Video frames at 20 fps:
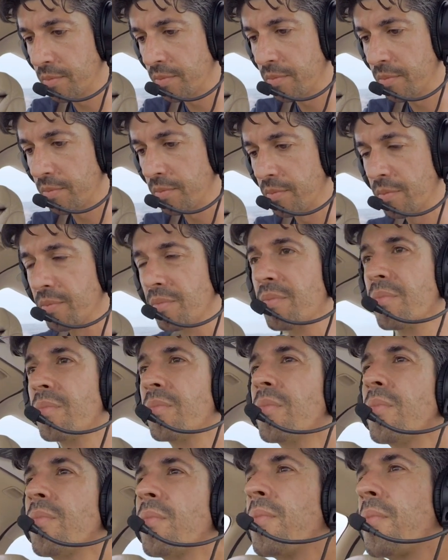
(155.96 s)

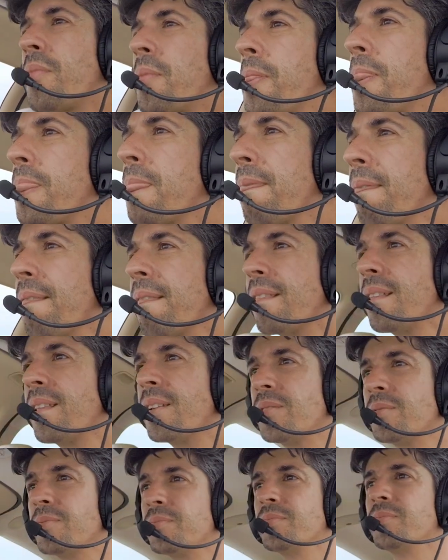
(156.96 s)
135.3, Kelly
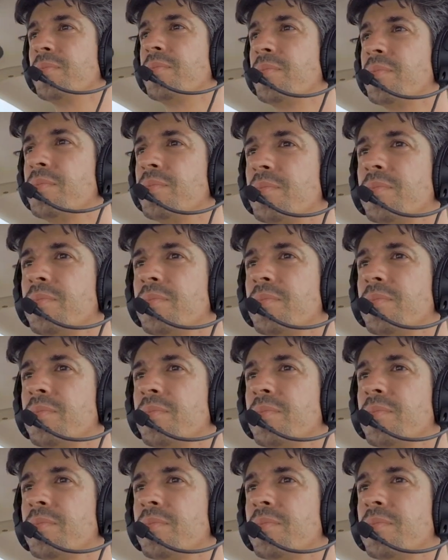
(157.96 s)
24, g'day.